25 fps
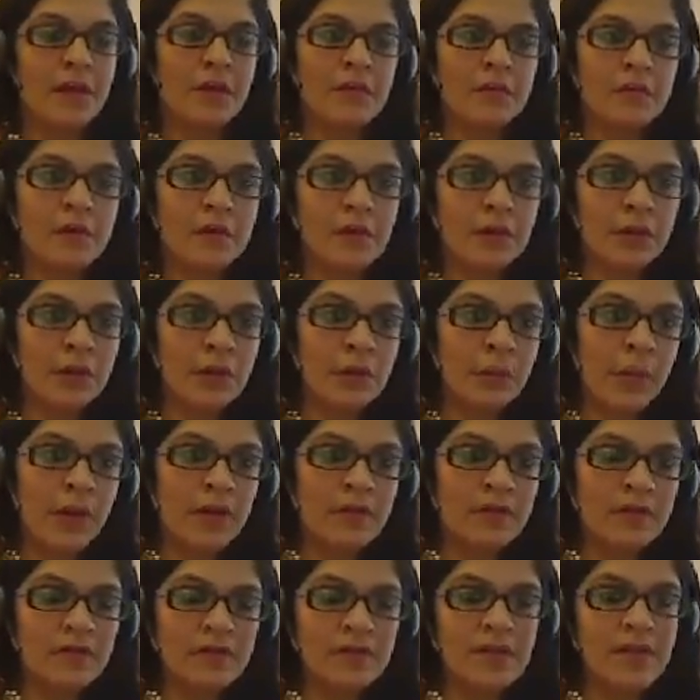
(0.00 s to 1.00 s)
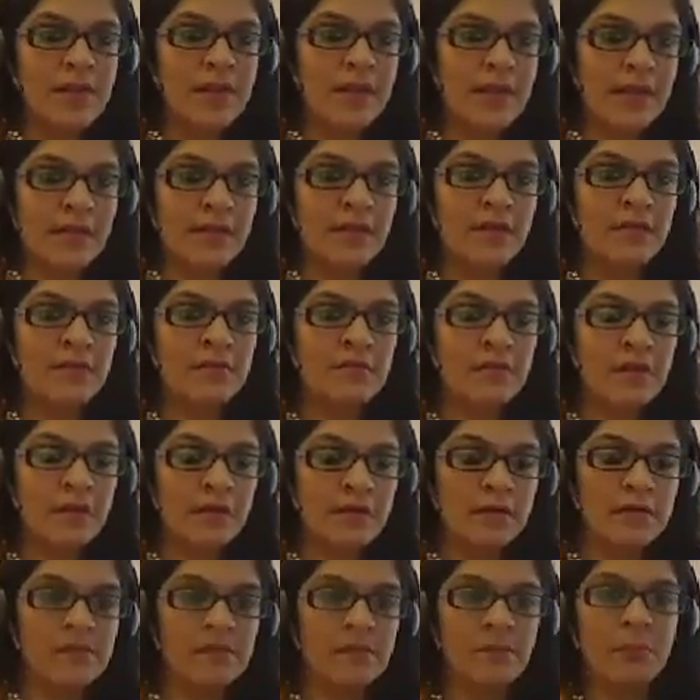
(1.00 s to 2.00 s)
So university is
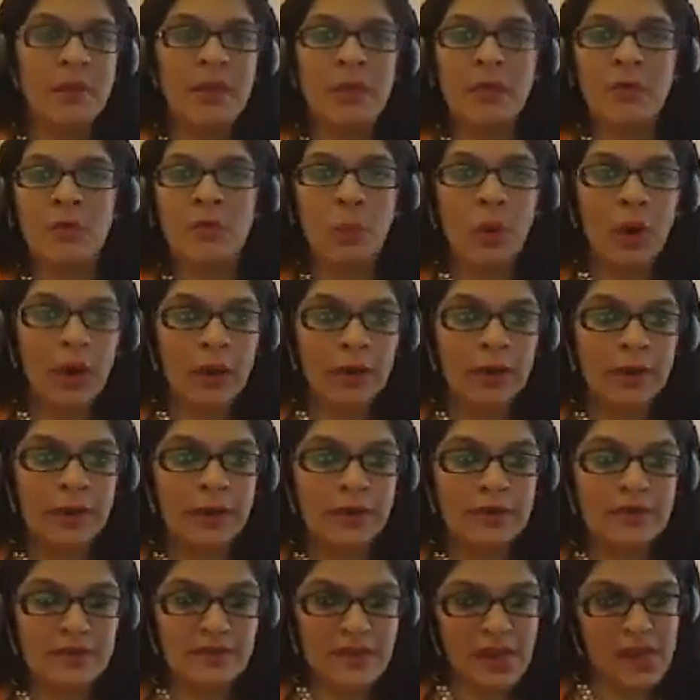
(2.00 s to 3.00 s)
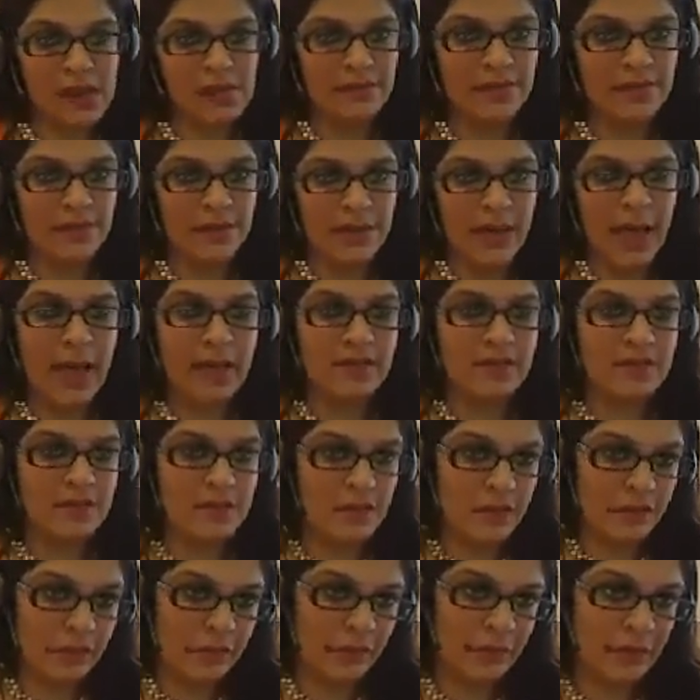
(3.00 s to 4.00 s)
a big world in itself, and it has
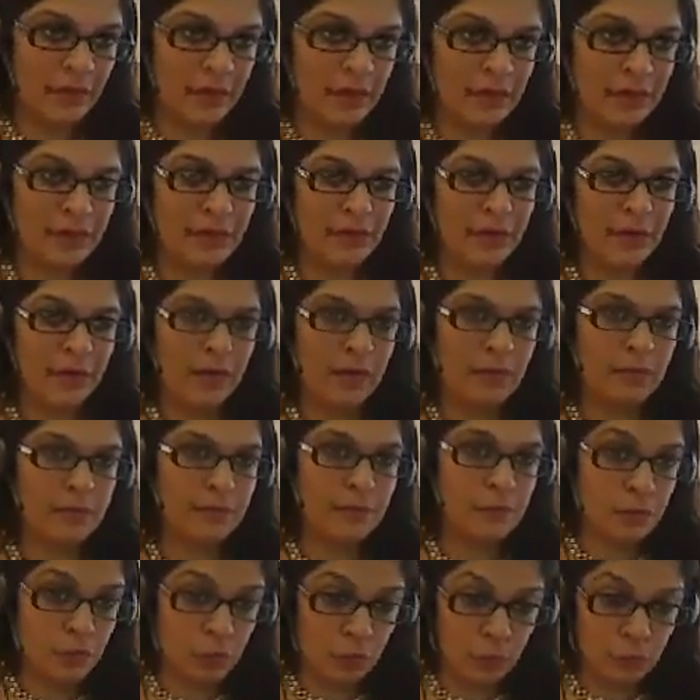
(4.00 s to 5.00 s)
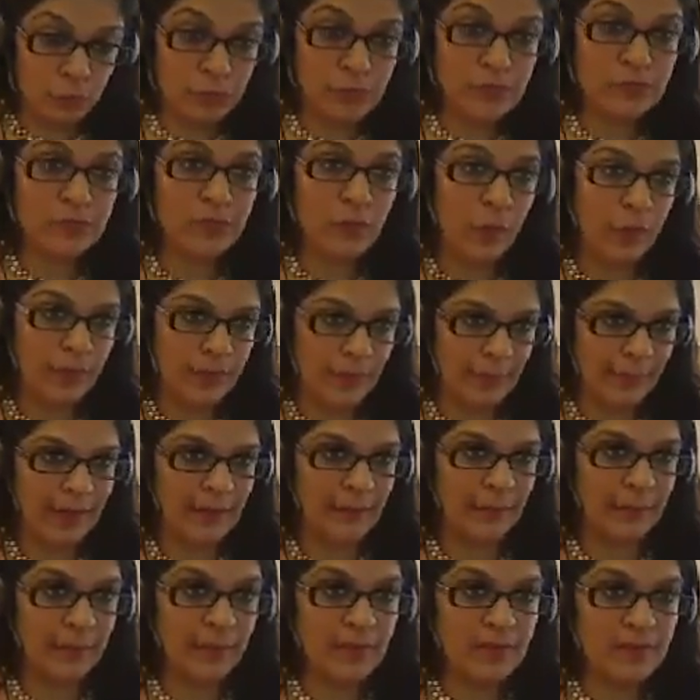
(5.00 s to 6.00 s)
different schools or
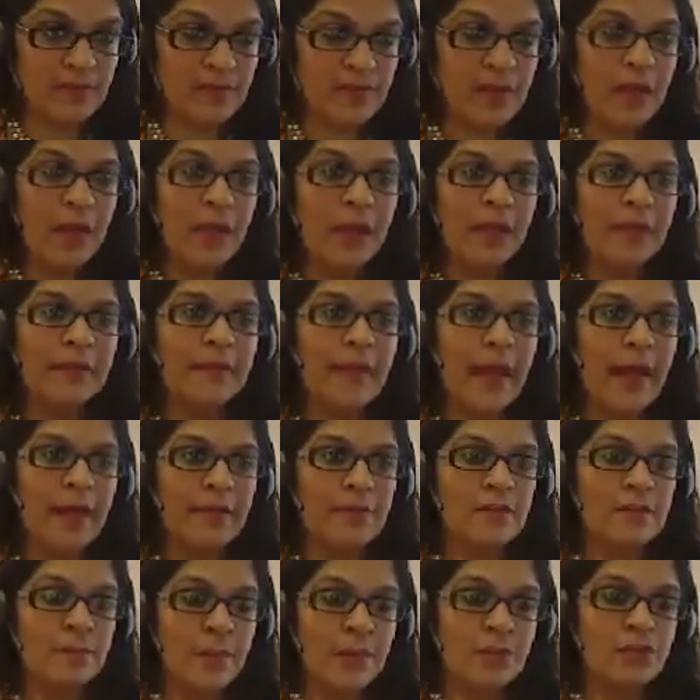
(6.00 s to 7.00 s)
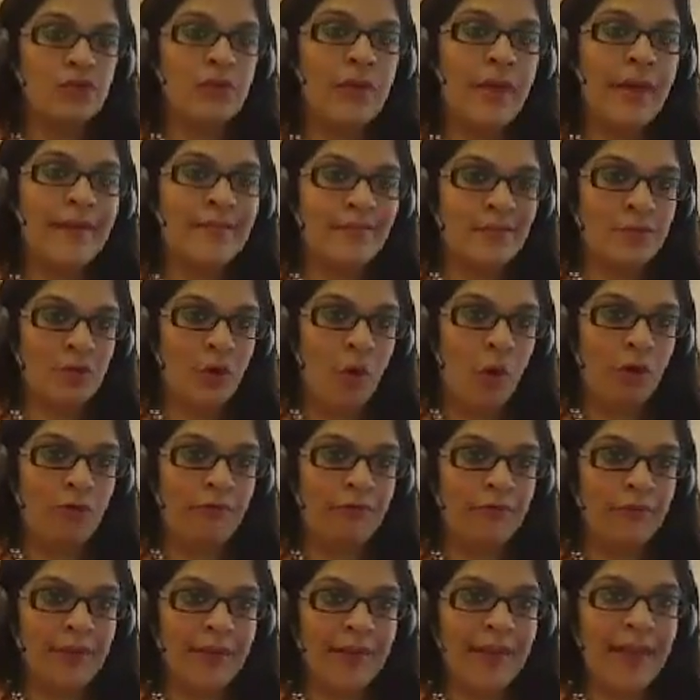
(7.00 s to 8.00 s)
departments that specialize in
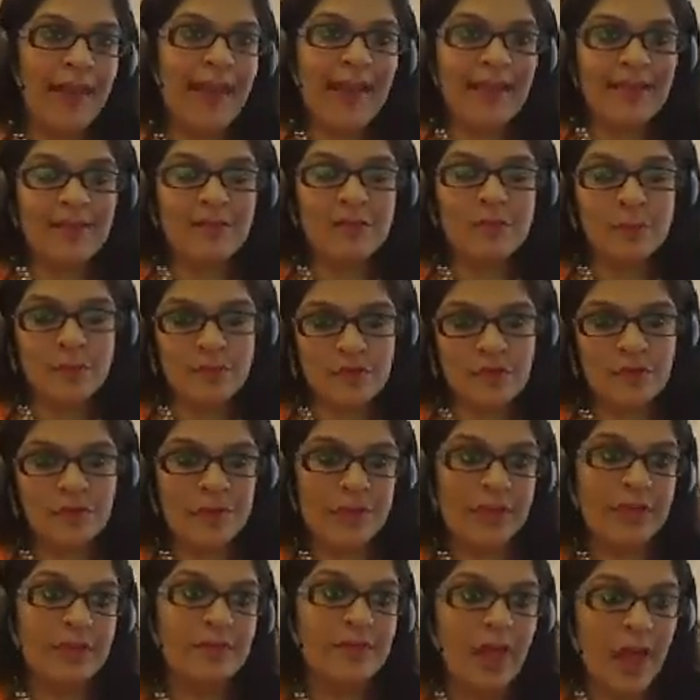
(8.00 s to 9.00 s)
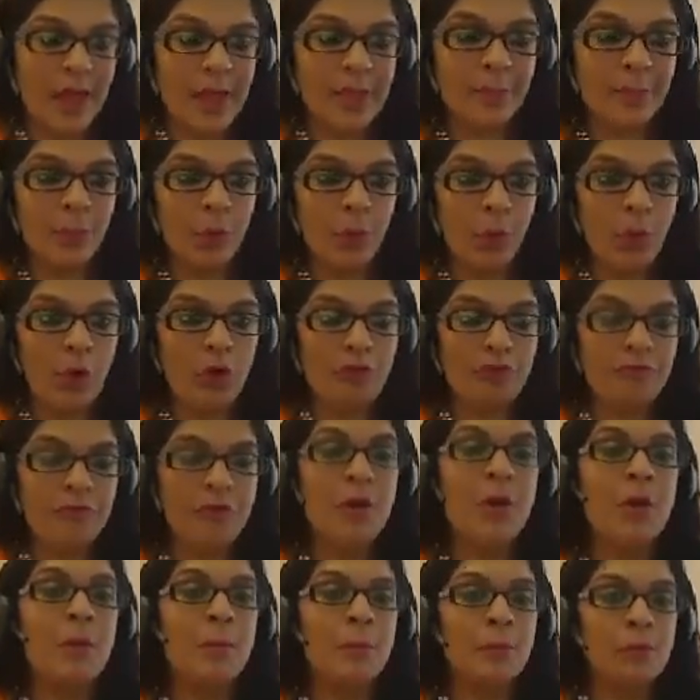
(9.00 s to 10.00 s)
offering a specific type of
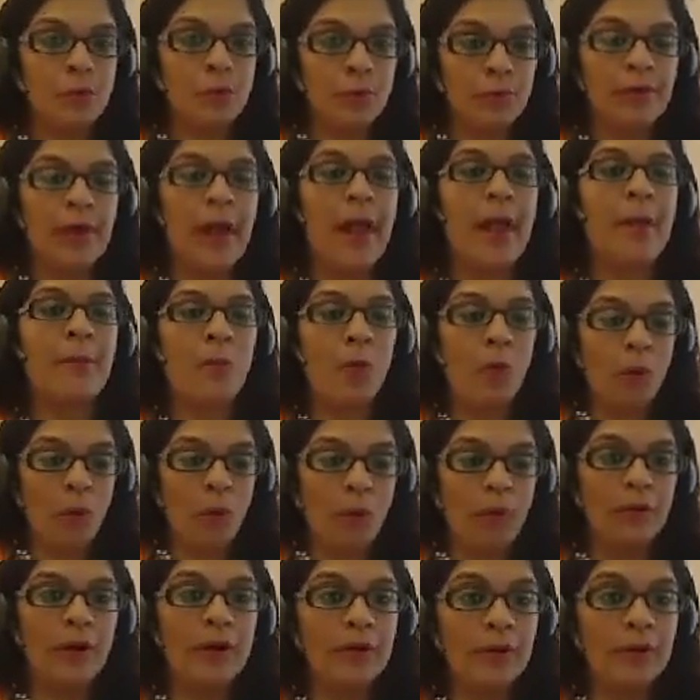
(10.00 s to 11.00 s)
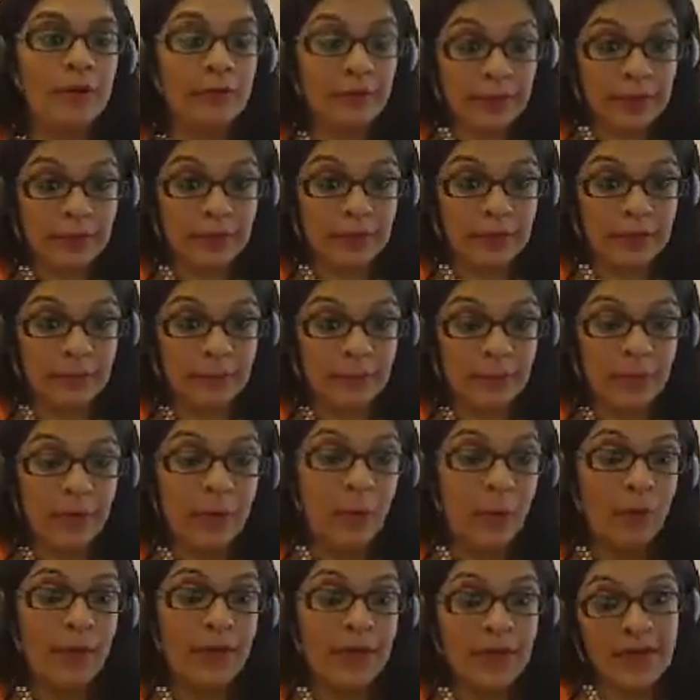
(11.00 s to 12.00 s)
program or curriculum
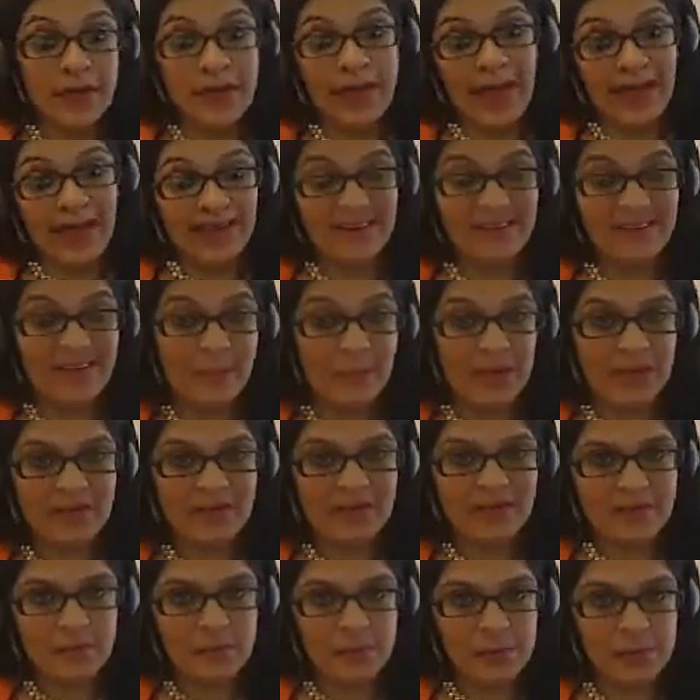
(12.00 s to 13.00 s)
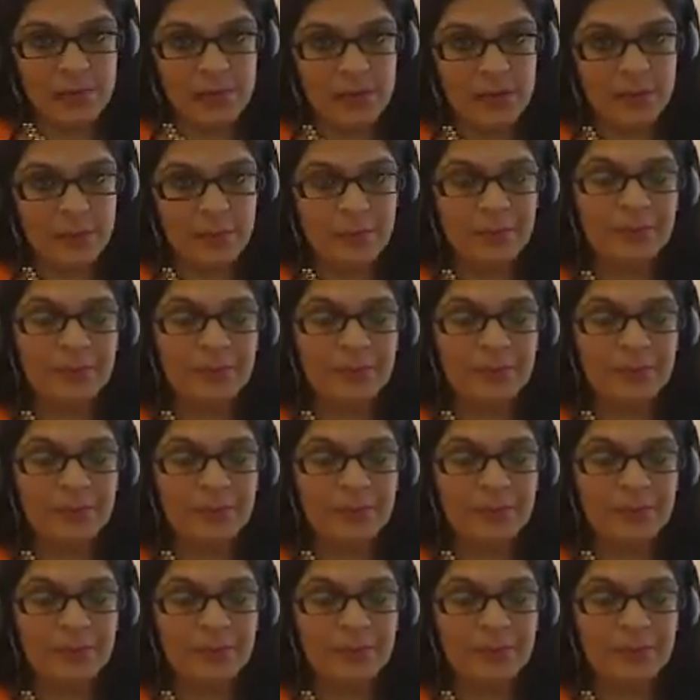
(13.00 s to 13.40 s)
in an academic discipline.